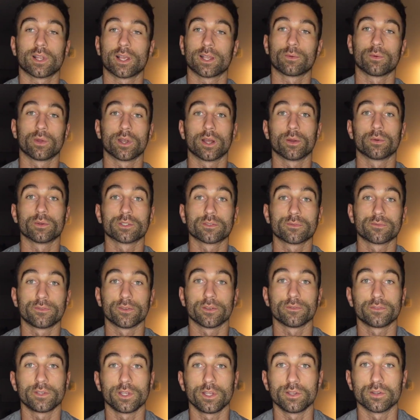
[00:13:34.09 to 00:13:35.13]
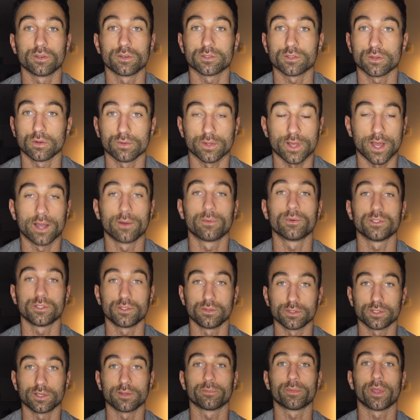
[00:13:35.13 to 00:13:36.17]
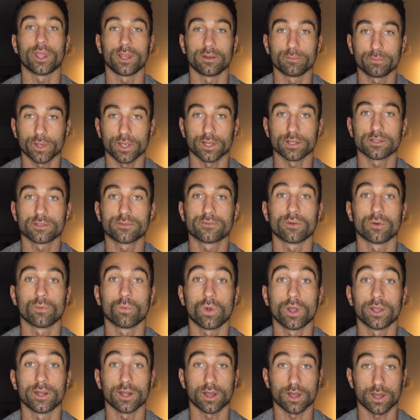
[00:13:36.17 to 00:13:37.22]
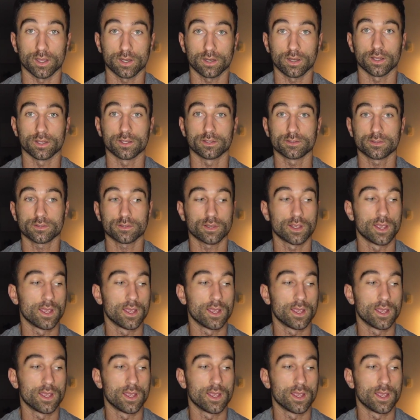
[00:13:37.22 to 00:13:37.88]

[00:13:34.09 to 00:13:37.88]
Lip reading: like when I was 15 years old, I was using paint pens for white highlights.